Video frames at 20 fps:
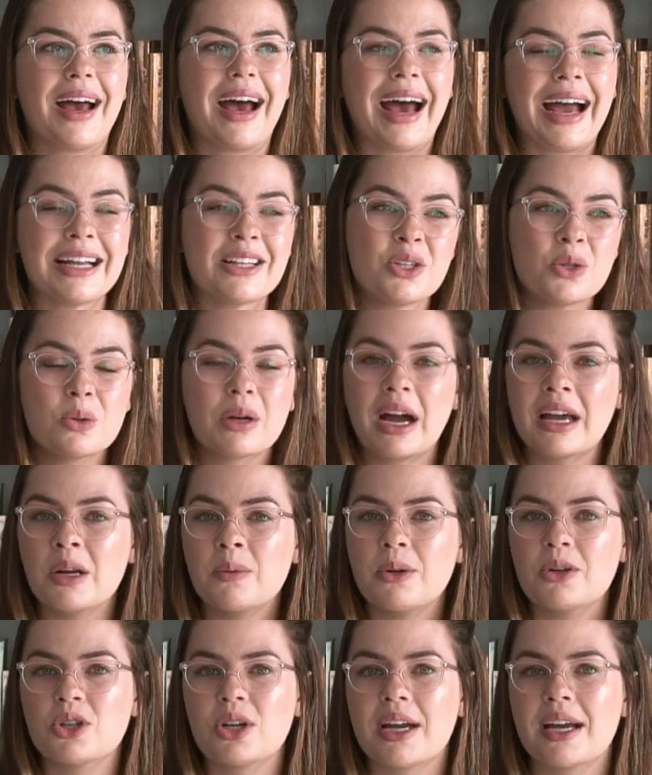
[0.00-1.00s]
I do kind
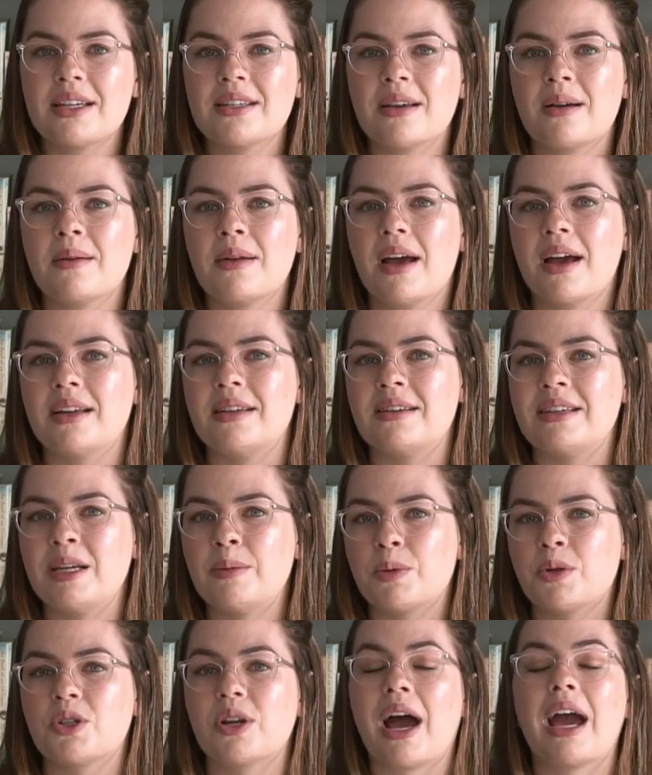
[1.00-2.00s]
of wish I had done a
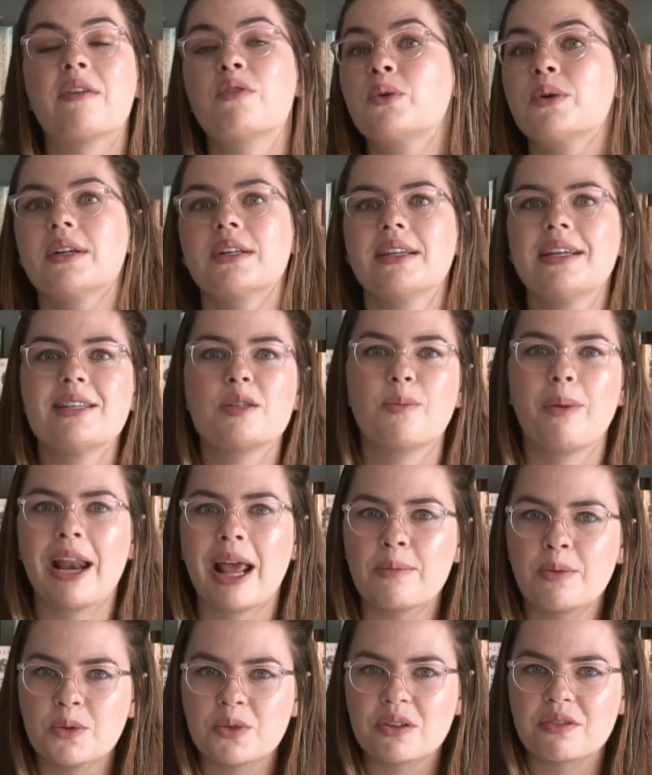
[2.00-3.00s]
deeper dive, or at least
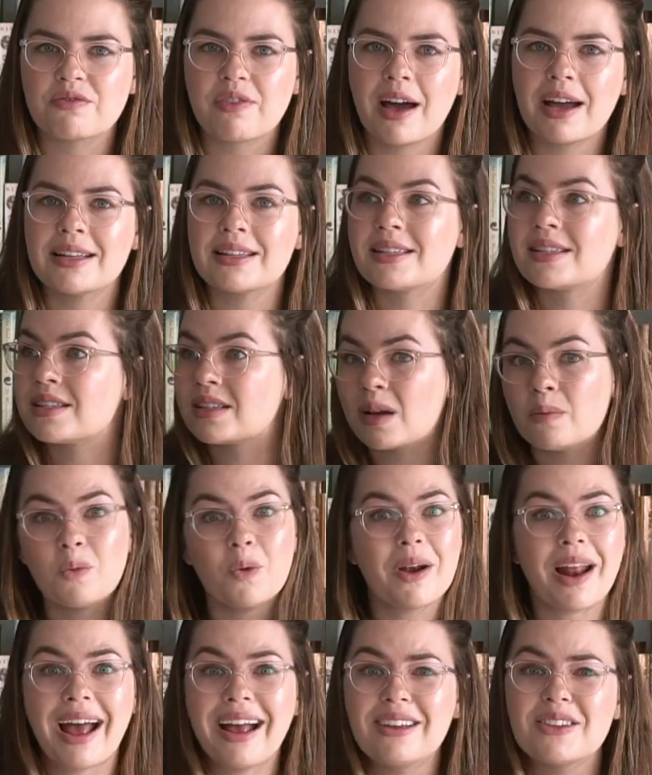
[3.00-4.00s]
been able to find
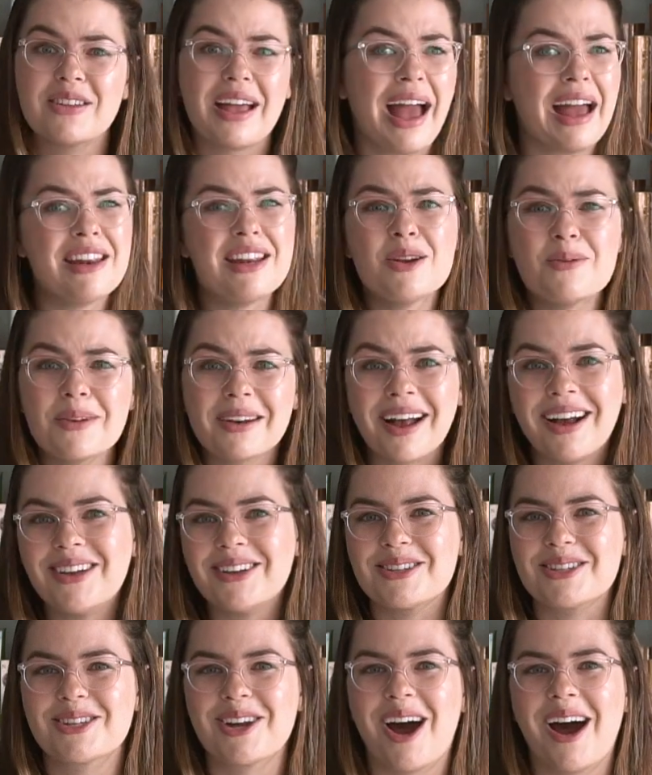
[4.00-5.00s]
someone else, anyone
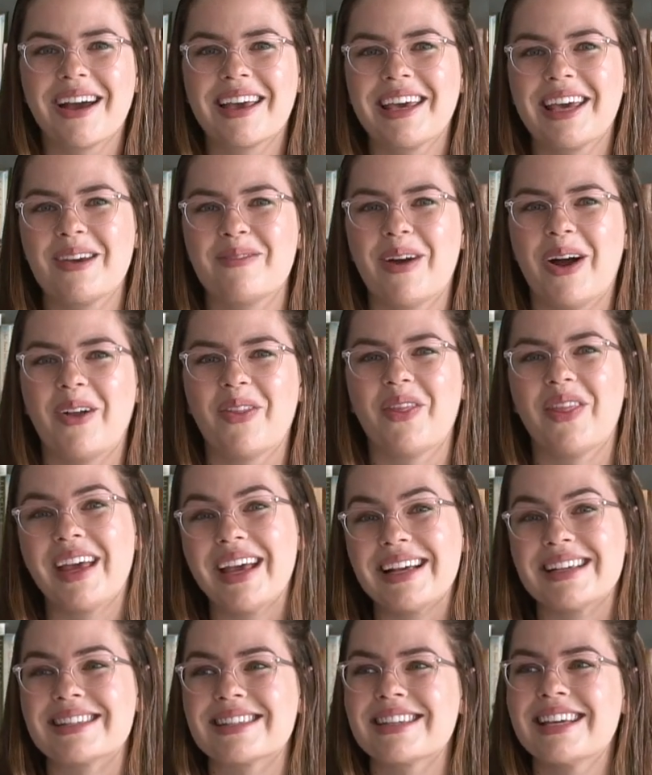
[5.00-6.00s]
else, talking about
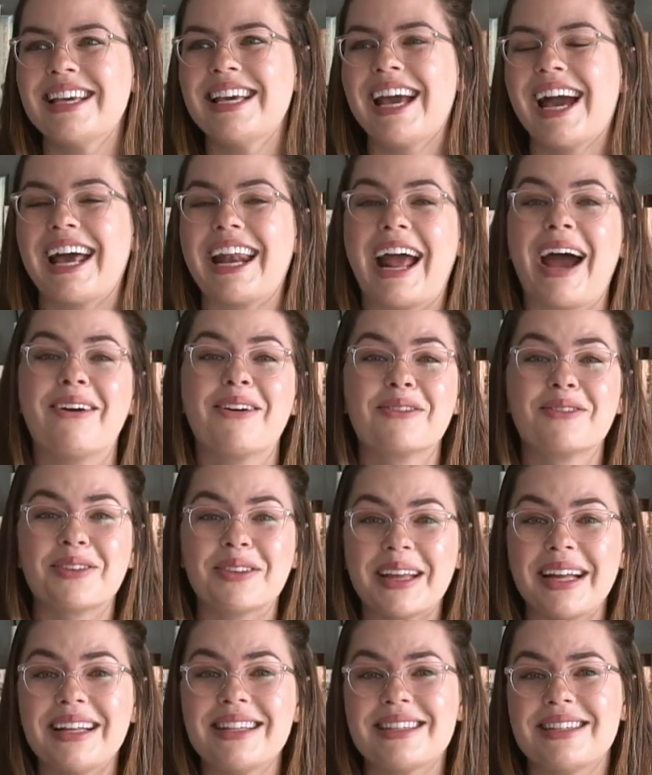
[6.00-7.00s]
this and how it
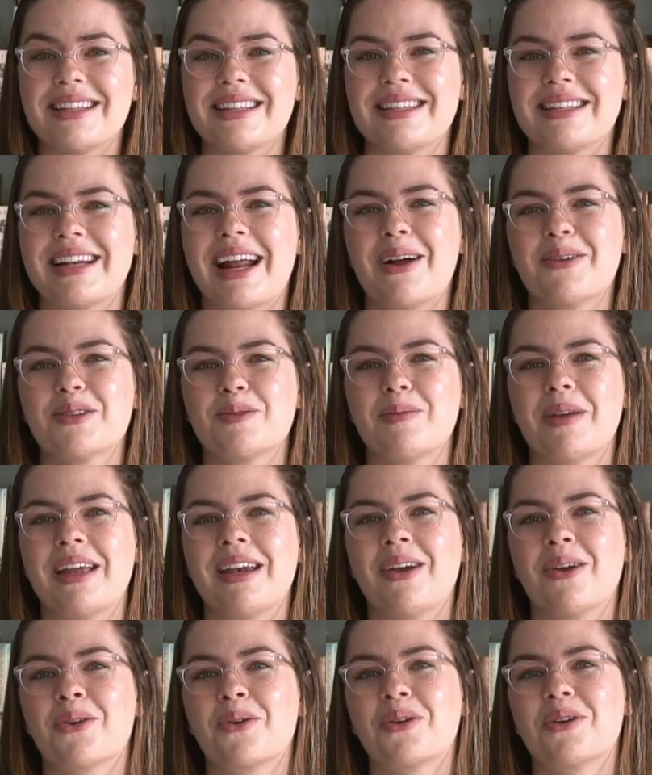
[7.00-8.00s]
relates to this
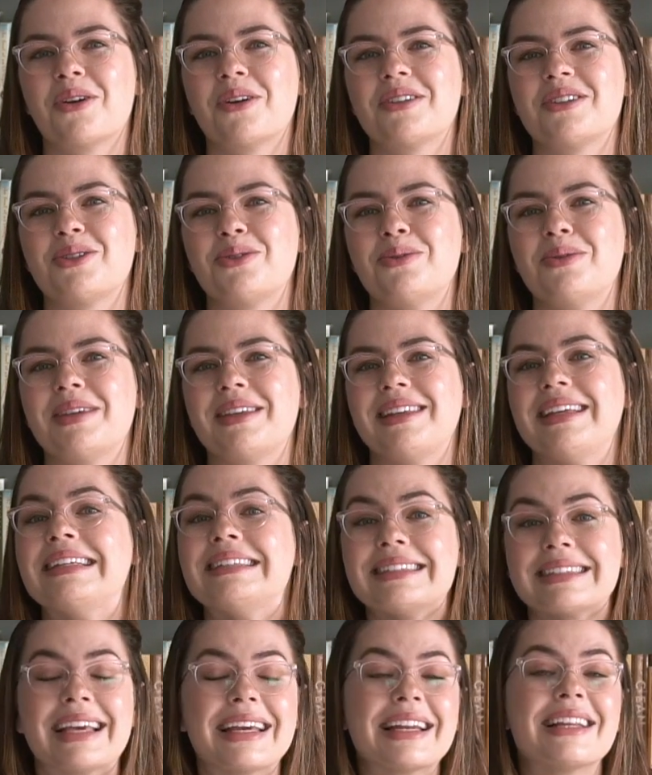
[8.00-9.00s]
announcement in order to
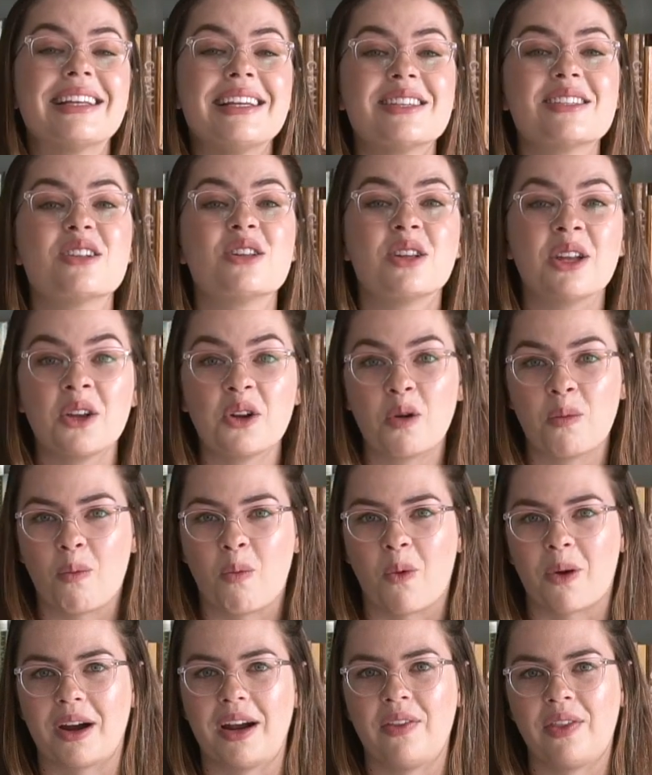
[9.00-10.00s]
indicate at least a little
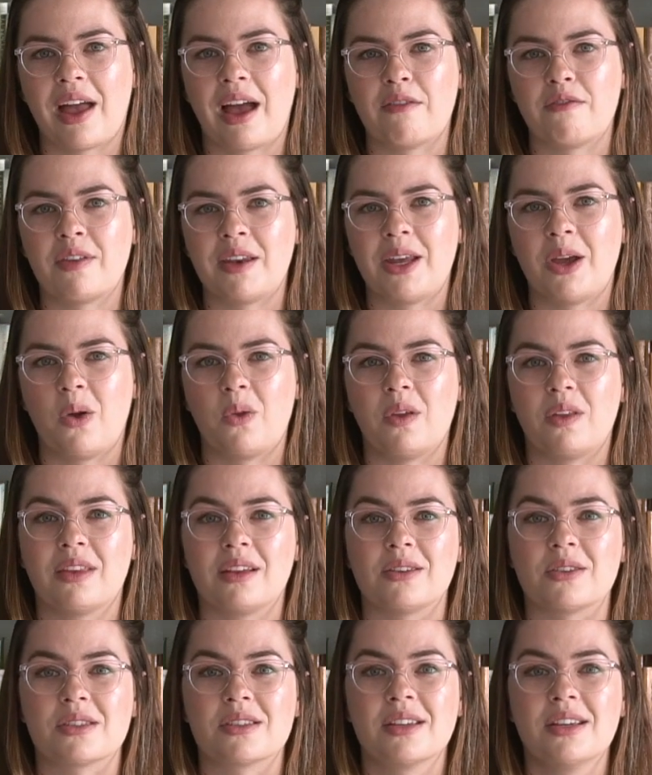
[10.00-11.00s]
more in that video
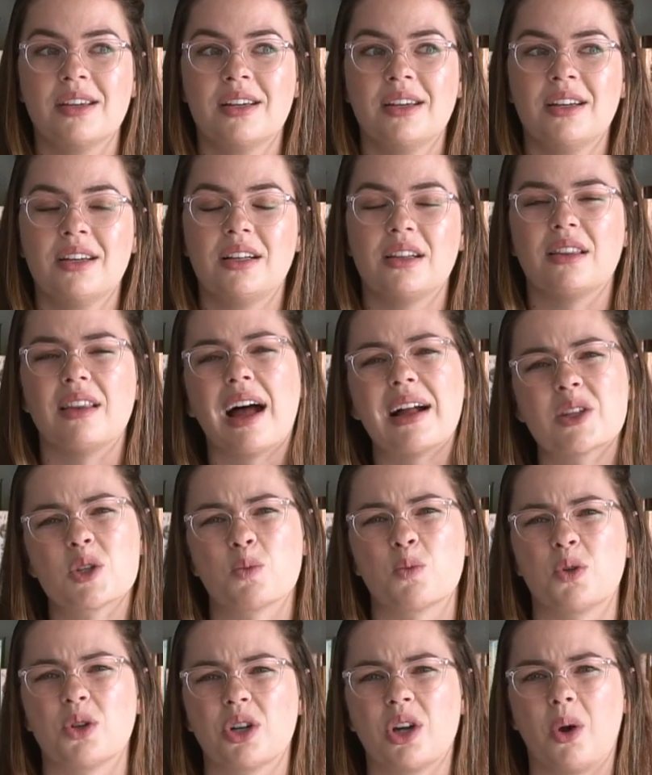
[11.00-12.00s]
that there's
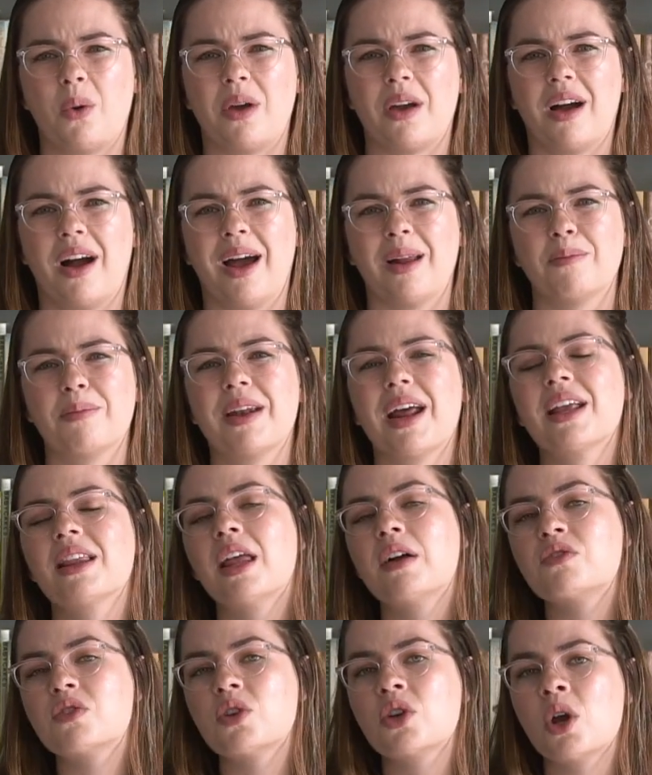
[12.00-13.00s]
lots more going on. But I'd
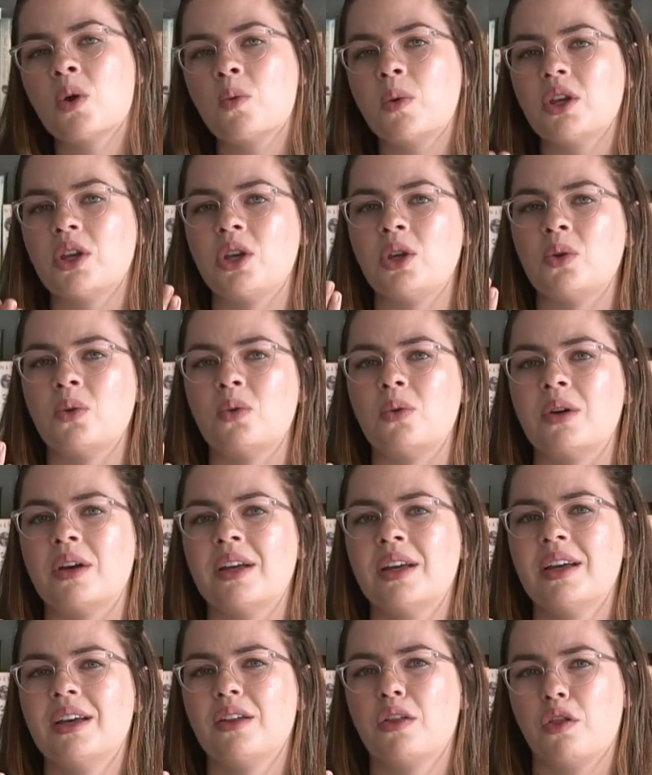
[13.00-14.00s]
love to know what you
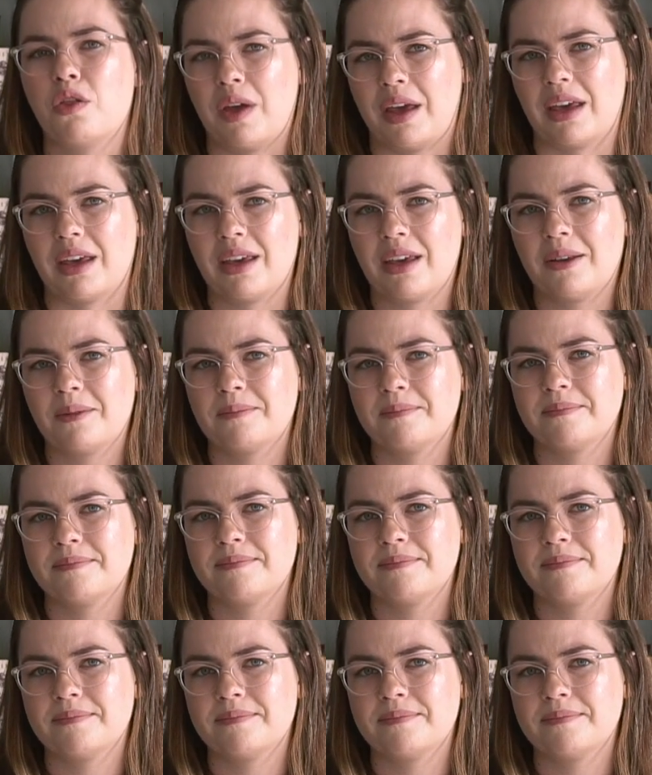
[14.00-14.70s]
think.